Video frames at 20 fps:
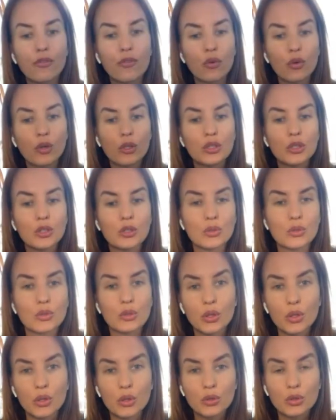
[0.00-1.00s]
fortune to
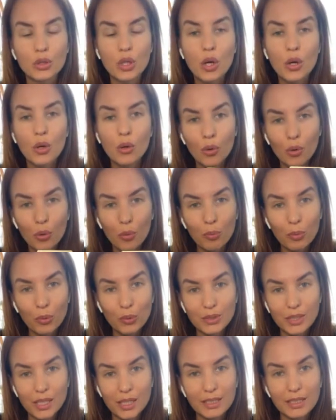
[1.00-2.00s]
those who
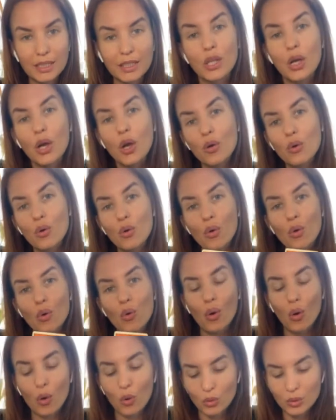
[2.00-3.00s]
possess it, who
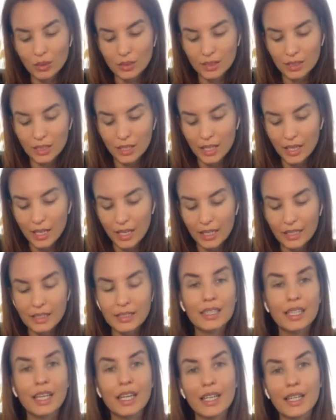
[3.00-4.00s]
holds
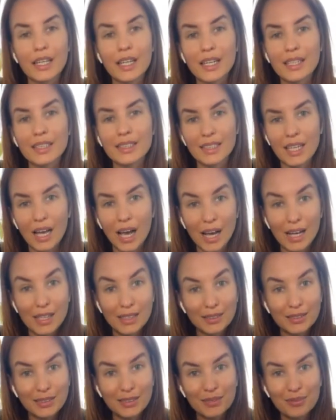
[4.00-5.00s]
it in his hand.